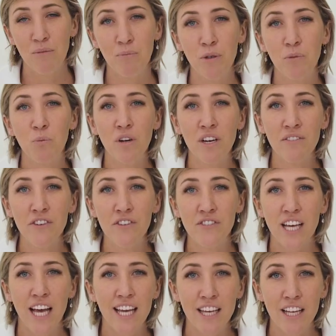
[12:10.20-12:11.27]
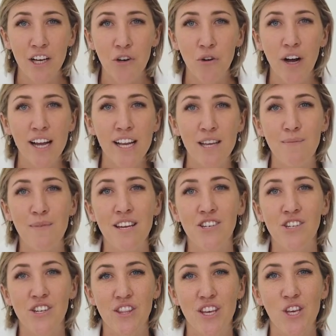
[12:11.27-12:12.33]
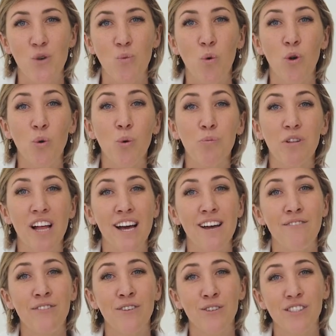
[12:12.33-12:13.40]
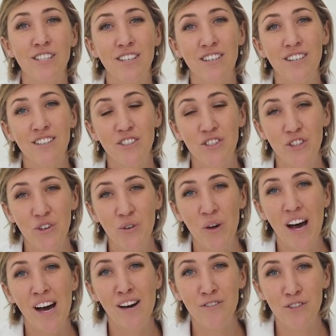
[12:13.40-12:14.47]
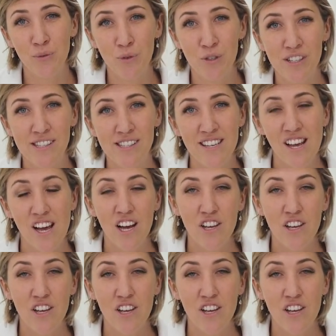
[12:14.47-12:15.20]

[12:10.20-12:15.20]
But what if you've taken a great image that you want to apply a filter to afterwards?